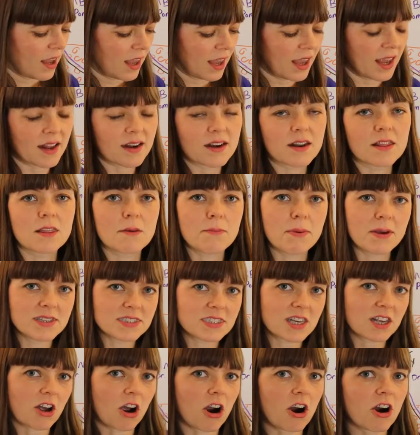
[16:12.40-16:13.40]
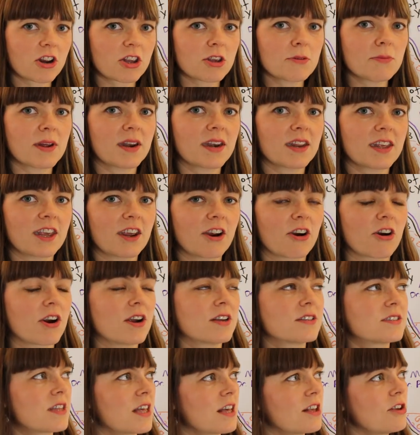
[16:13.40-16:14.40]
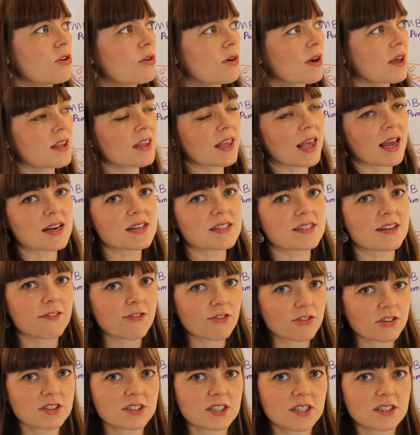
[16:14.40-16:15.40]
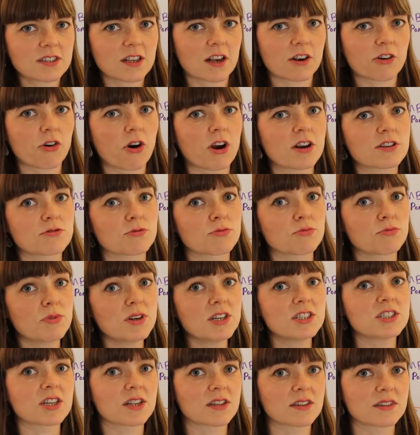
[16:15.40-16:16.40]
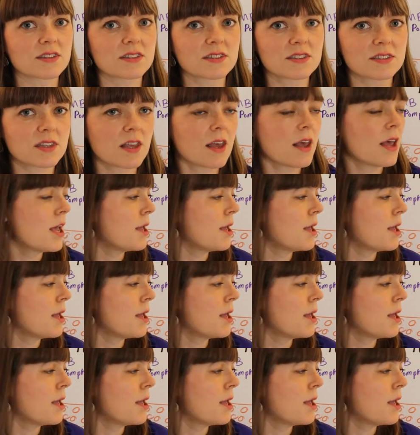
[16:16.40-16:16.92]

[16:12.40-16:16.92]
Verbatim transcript: And the basic argument here is that you can get differences across regions